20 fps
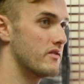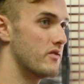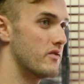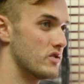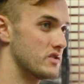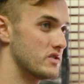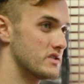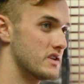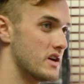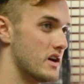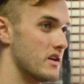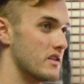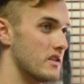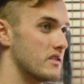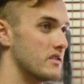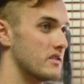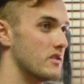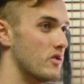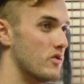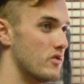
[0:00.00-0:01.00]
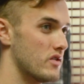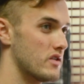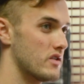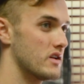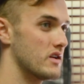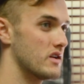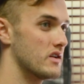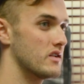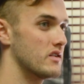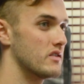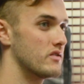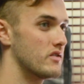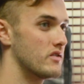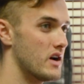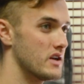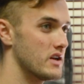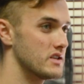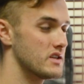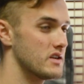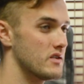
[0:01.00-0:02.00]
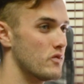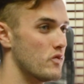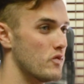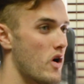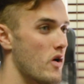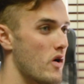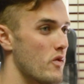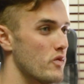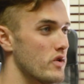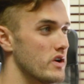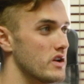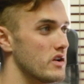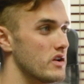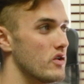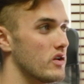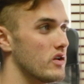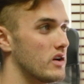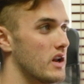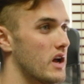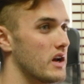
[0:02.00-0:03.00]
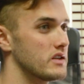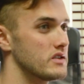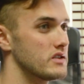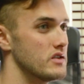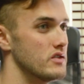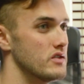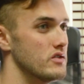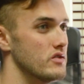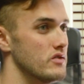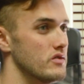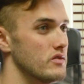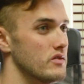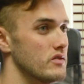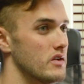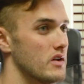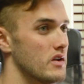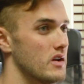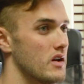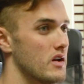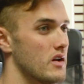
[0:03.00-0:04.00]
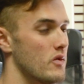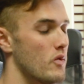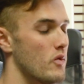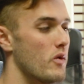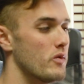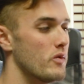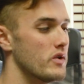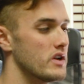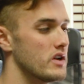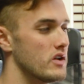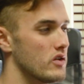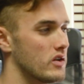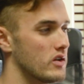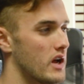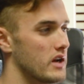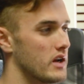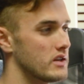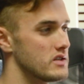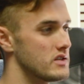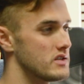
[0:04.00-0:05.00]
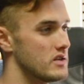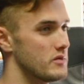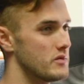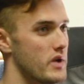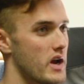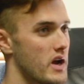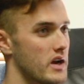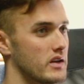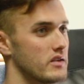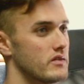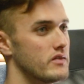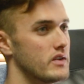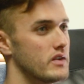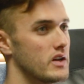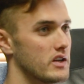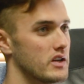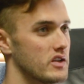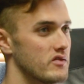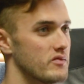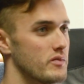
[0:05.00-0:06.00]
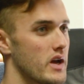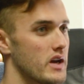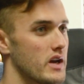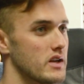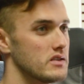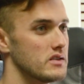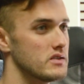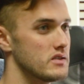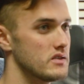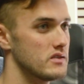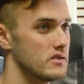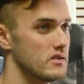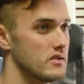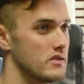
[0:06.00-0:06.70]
Forsyth, the author, mm. writer, what would it look like to you? What would it look like to sit back and feel like you've made it?